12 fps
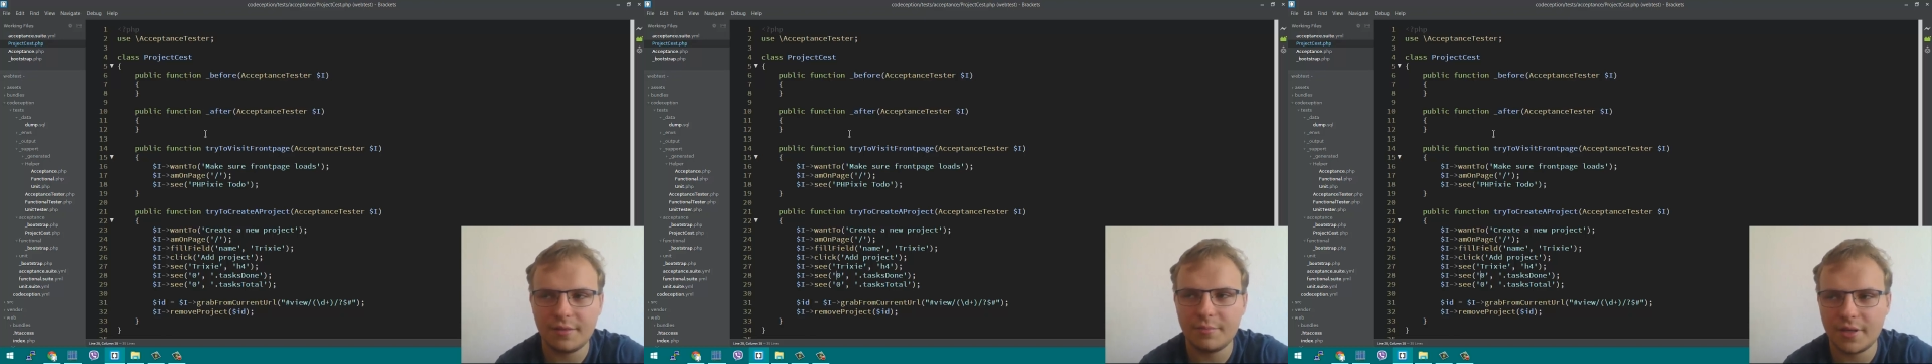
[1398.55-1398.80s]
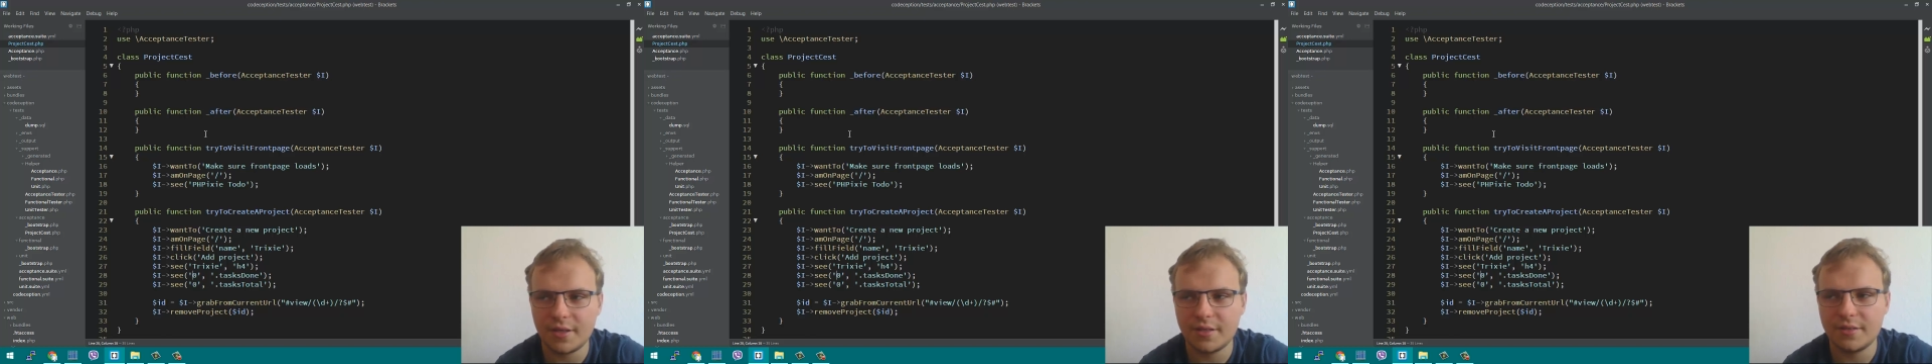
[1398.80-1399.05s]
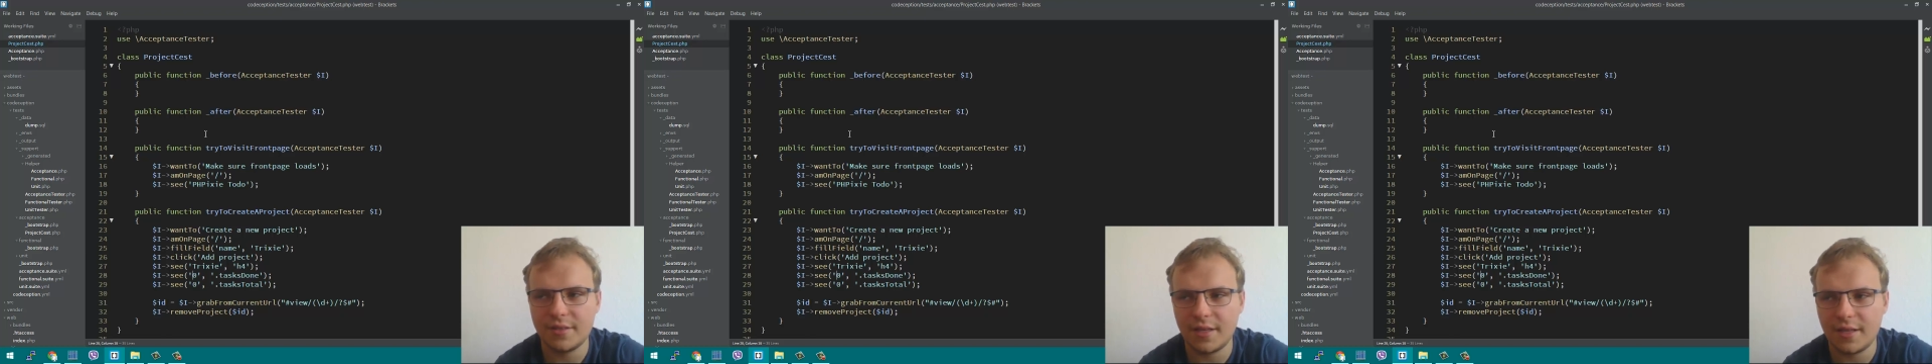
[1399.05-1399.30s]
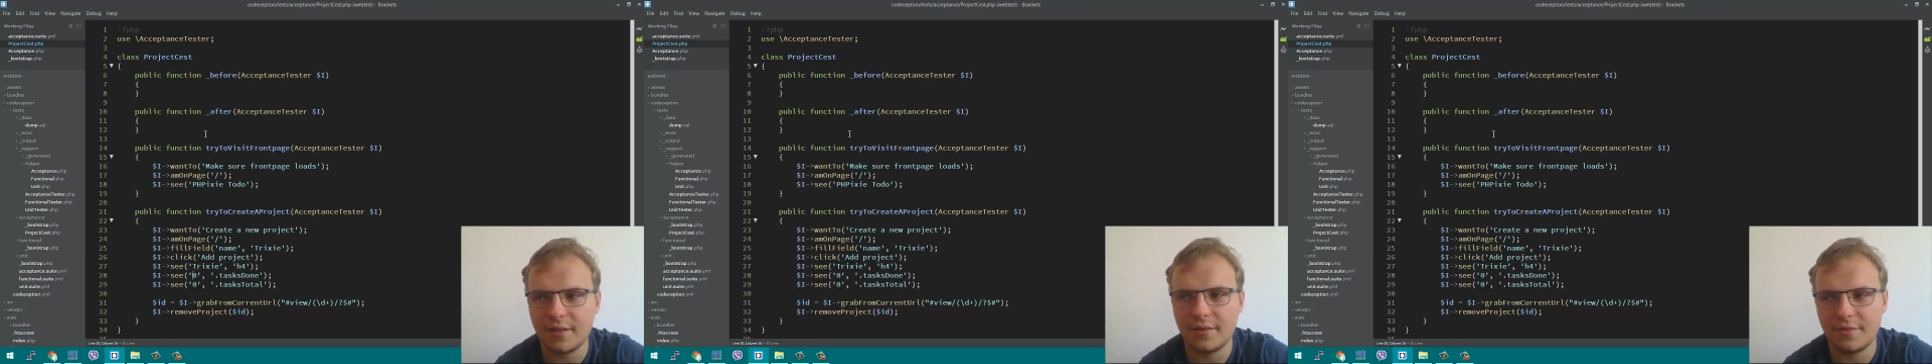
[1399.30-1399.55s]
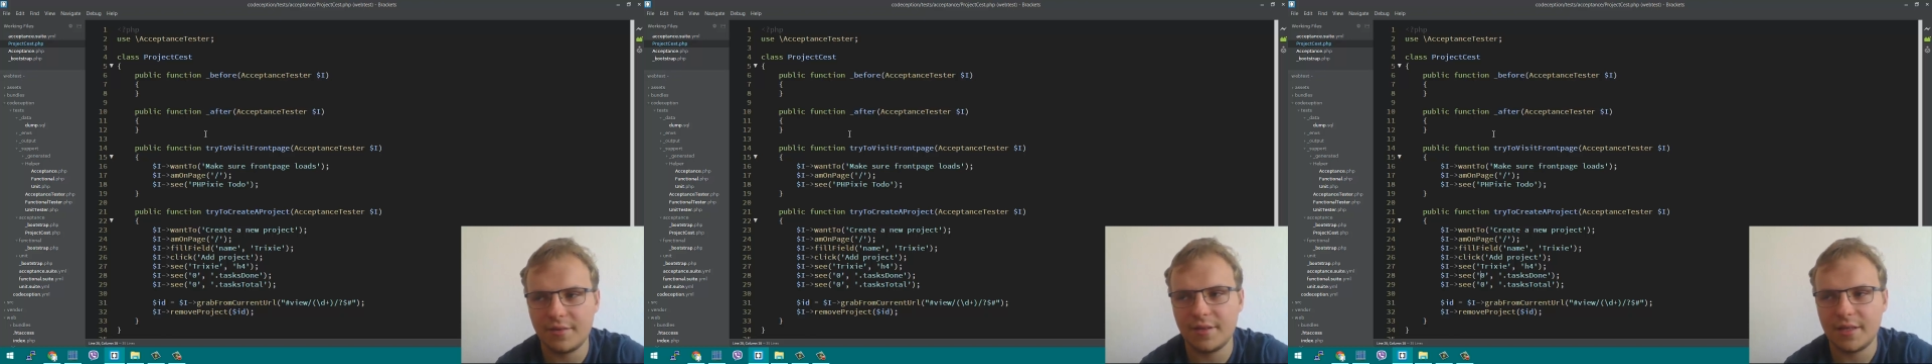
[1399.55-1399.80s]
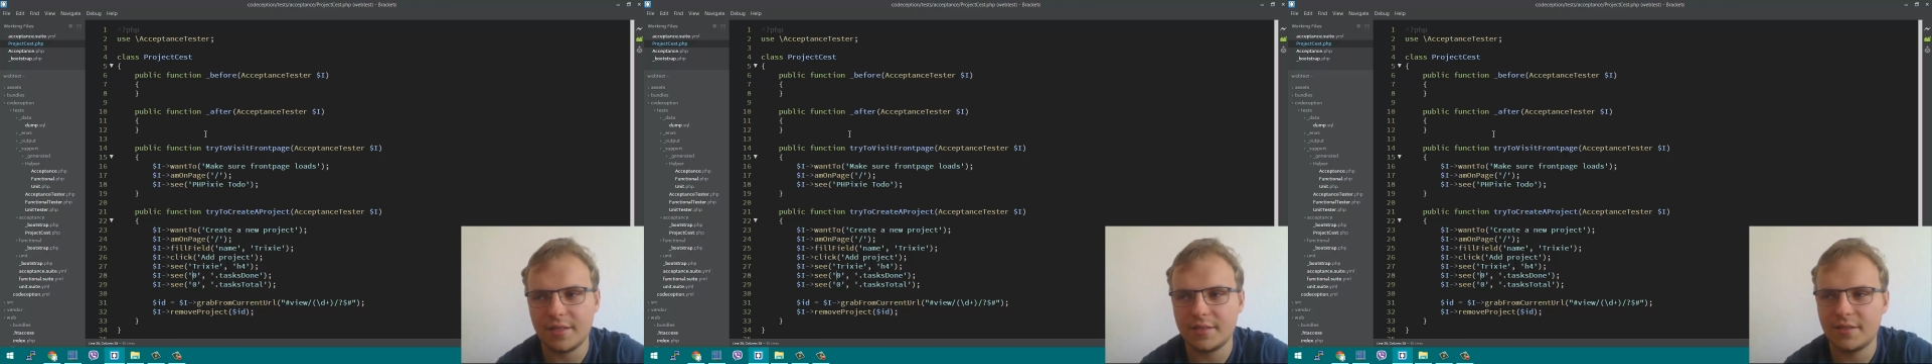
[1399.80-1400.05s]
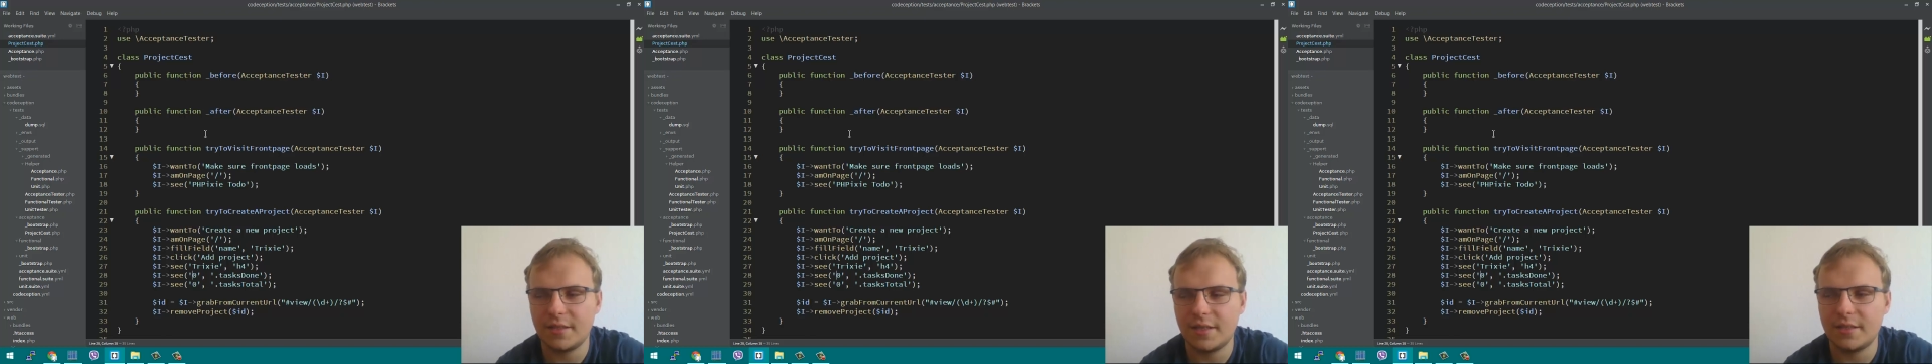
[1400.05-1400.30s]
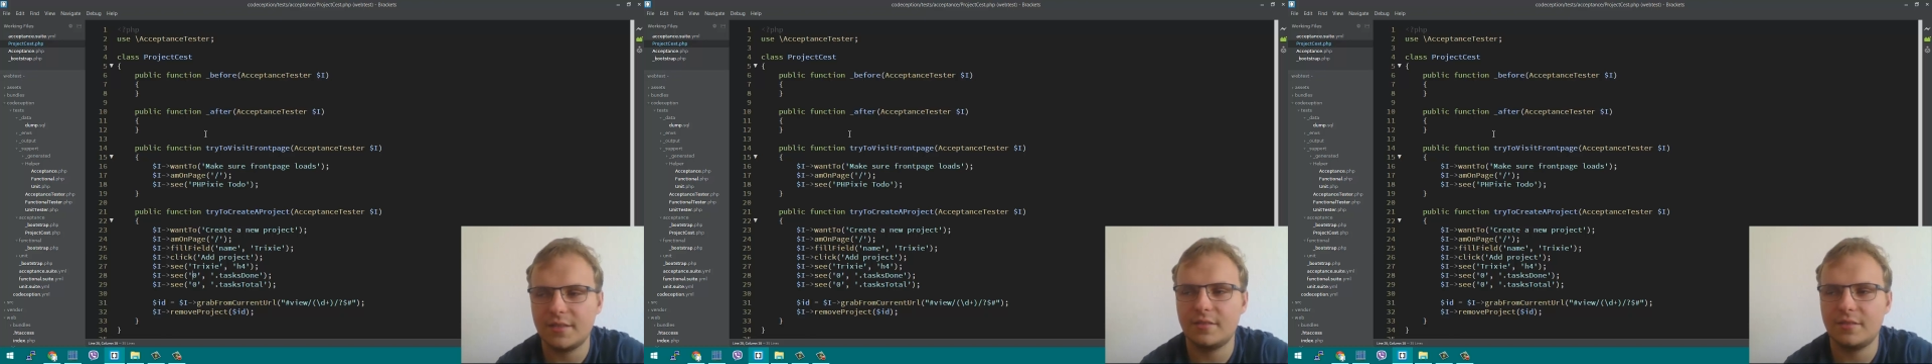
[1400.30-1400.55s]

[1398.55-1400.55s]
because then if the test gets,